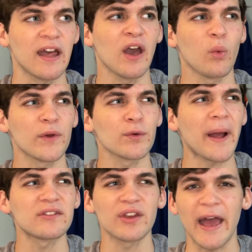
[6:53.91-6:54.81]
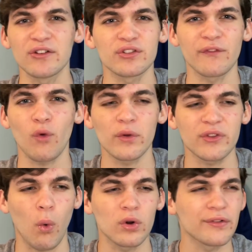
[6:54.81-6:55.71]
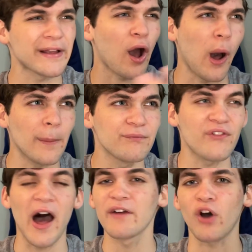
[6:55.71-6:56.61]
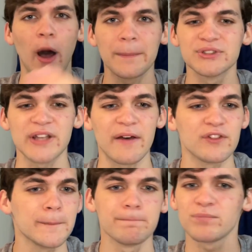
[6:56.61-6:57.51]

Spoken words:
We were about to enter the fourth quarter like up 5, up 7.